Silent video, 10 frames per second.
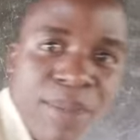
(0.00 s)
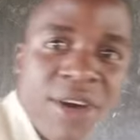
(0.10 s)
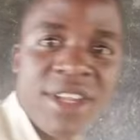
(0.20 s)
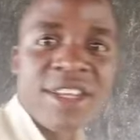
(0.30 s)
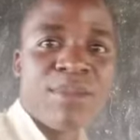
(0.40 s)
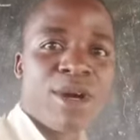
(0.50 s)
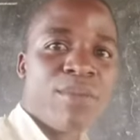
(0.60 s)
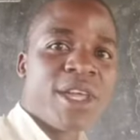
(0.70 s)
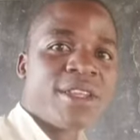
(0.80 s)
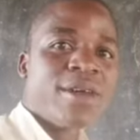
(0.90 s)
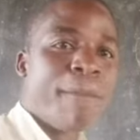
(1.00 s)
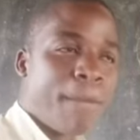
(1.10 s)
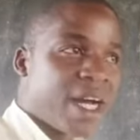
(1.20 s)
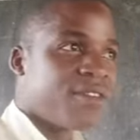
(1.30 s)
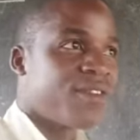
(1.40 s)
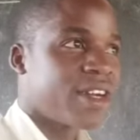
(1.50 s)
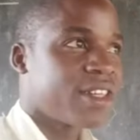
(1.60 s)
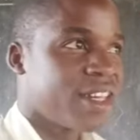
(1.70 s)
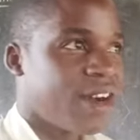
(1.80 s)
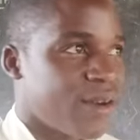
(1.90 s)
about at the moment,
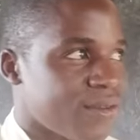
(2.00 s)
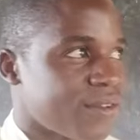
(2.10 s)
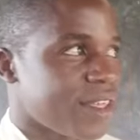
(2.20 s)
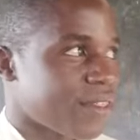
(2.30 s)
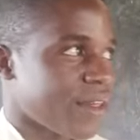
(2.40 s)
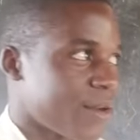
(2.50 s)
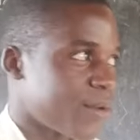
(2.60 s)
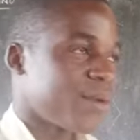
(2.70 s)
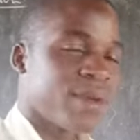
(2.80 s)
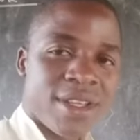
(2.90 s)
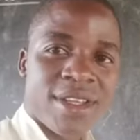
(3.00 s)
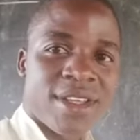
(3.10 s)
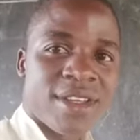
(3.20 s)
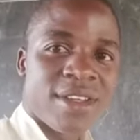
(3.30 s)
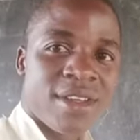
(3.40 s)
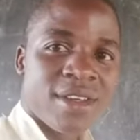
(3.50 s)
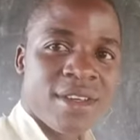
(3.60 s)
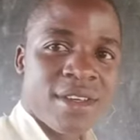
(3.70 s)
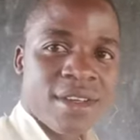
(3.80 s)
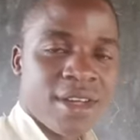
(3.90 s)
manufacture of ethanol. Okay?
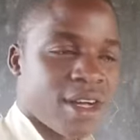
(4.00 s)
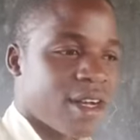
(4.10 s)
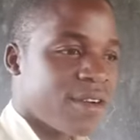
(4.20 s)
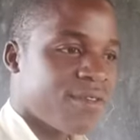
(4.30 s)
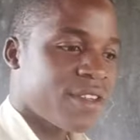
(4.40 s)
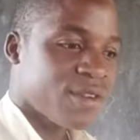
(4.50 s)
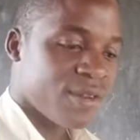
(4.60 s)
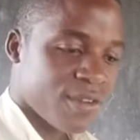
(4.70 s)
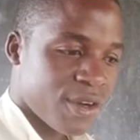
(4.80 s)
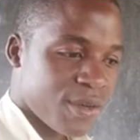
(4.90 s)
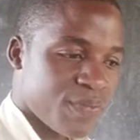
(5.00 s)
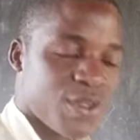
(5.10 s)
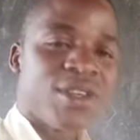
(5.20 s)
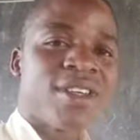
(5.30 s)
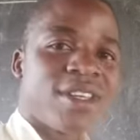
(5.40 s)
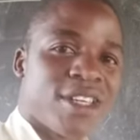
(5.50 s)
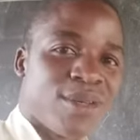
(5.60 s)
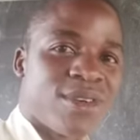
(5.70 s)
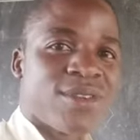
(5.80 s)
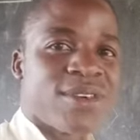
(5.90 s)
First of all, during the
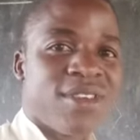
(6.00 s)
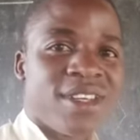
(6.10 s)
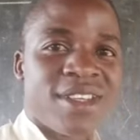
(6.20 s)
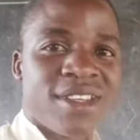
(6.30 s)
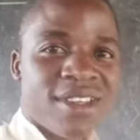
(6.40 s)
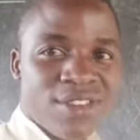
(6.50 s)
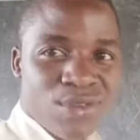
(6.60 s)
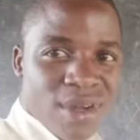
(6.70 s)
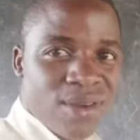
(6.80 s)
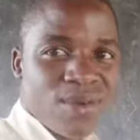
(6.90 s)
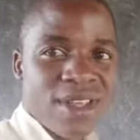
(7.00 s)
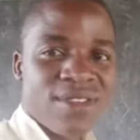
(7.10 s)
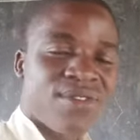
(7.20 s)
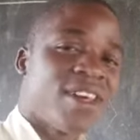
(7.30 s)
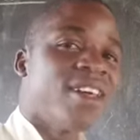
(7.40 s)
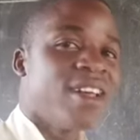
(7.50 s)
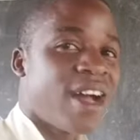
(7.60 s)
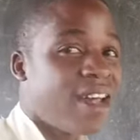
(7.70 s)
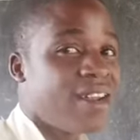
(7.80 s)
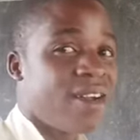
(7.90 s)
time of COVID-19, this one was
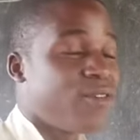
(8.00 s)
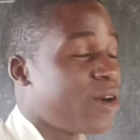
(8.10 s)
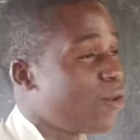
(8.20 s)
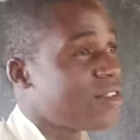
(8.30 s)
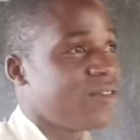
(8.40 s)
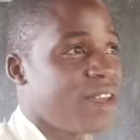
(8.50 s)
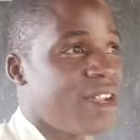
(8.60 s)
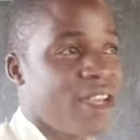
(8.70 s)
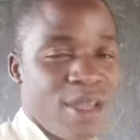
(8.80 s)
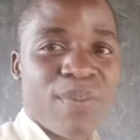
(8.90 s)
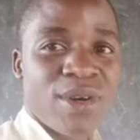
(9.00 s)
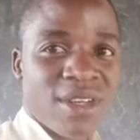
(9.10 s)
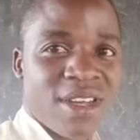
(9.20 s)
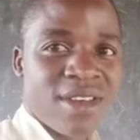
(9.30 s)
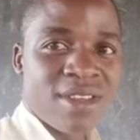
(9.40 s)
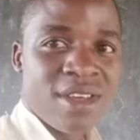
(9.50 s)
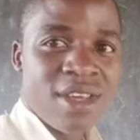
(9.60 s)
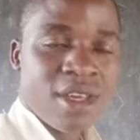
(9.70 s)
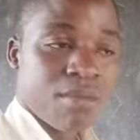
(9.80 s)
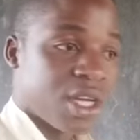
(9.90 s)
very important
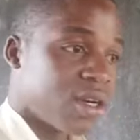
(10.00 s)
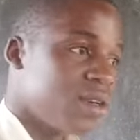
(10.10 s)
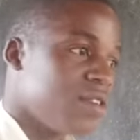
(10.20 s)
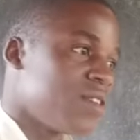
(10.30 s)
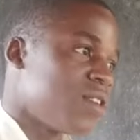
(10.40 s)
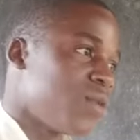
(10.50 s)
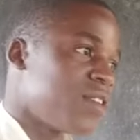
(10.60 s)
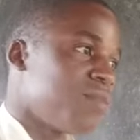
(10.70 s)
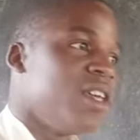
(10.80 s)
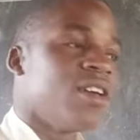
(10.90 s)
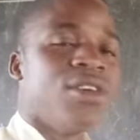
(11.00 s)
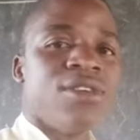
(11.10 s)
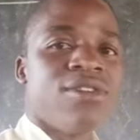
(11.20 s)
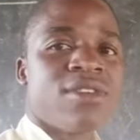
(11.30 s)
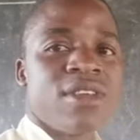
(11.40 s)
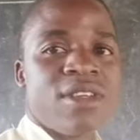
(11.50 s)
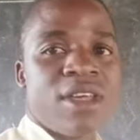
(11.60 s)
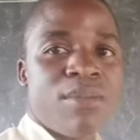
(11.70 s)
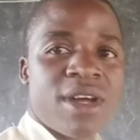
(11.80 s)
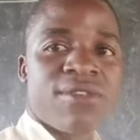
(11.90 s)
because it was being used in
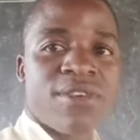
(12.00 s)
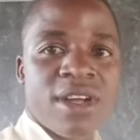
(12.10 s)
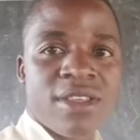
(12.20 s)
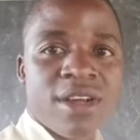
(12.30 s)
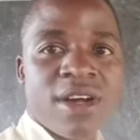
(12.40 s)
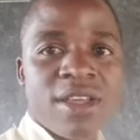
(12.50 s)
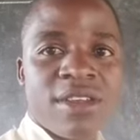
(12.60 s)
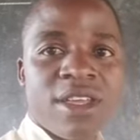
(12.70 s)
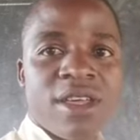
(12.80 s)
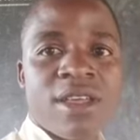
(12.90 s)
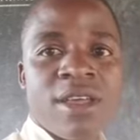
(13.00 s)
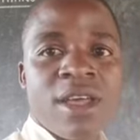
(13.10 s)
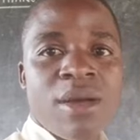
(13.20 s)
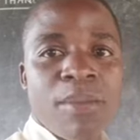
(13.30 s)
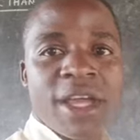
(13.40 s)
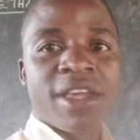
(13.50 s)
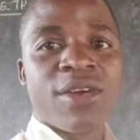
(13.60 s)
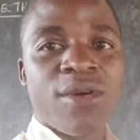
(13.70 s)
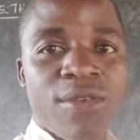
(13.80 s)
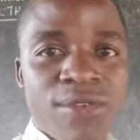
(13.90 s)
the in the
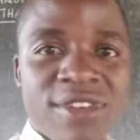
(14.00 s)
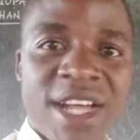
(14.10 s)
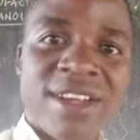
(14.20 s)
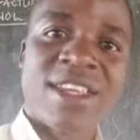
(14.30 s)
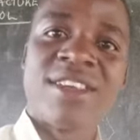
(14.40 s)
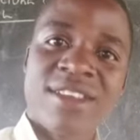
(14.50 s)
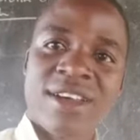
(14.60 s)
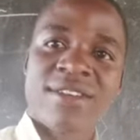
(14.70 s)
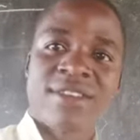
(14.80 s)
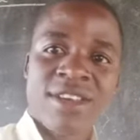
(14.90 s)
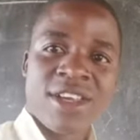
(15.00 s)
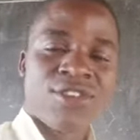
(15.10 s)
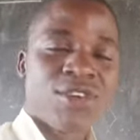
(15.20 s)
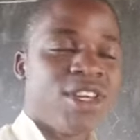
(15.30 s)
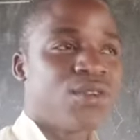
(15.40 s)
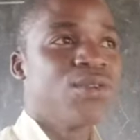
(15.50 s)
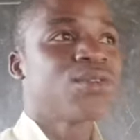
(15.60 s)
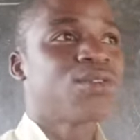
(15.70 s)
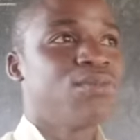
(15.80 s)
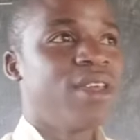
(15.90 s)
making of sanitizers. So it
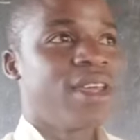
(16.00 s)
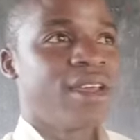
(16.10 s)
looked to be